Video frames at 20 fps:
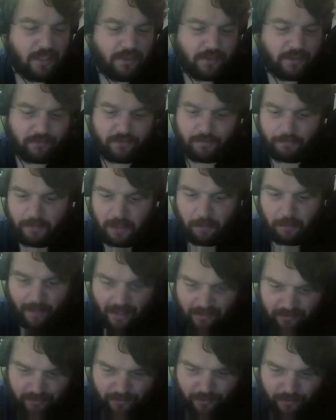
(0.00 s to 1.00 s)
And just to peel
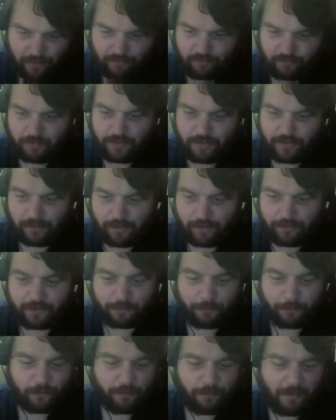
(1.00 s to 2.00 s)
back the curtain from a
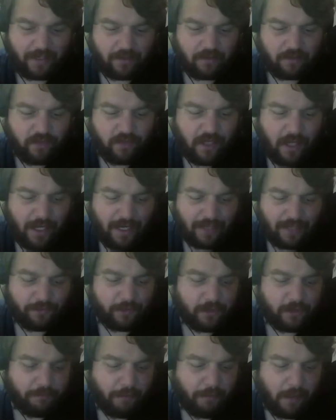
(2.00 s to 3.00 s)
journalistic perspective, it's
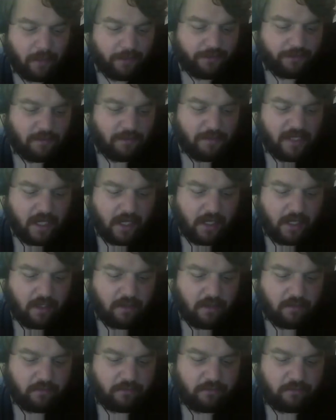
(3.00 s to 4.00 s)
a good policy
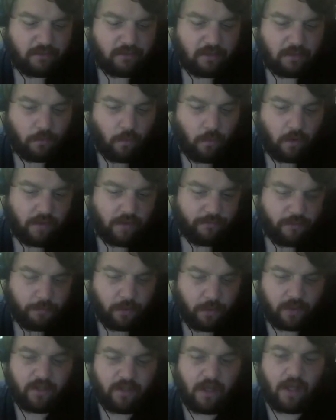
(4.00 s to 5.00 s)
because if you
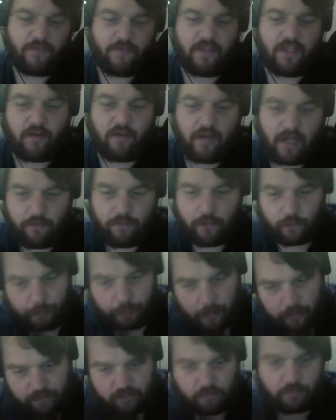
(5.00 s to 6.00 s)
put on the internet, this
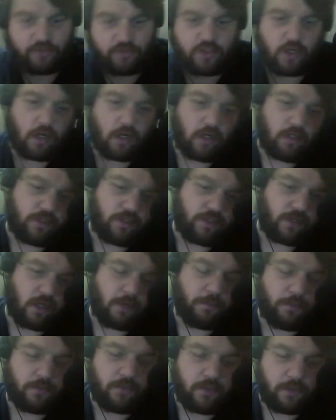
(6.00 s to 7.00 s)
person was charged, or you
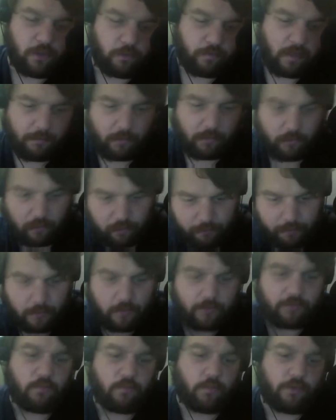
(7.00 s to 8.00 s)
put in the newspaper, this
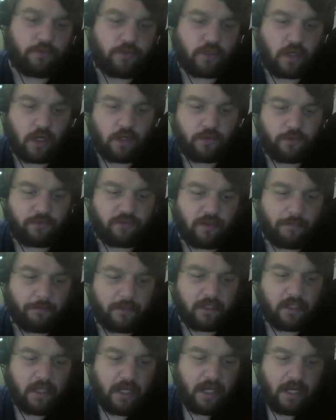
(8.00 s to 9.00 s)
person was charged with
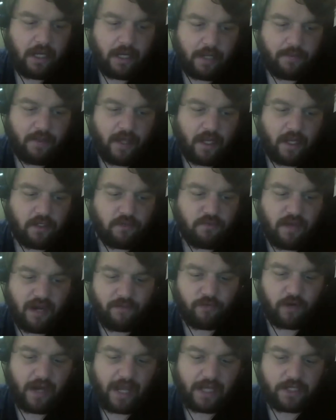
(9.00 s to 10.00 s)
something, and then you
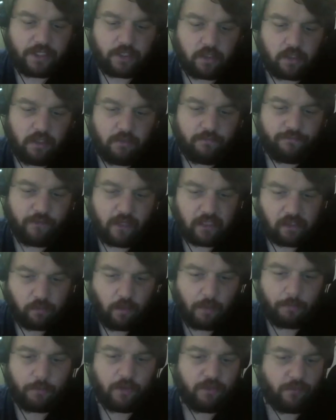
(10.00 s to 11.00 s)
never actually
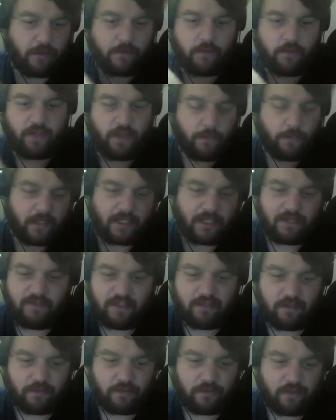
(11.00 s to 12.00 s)
follow up with whether they were
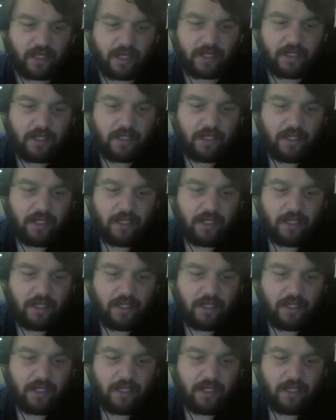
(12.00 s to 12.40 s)
convicted or not,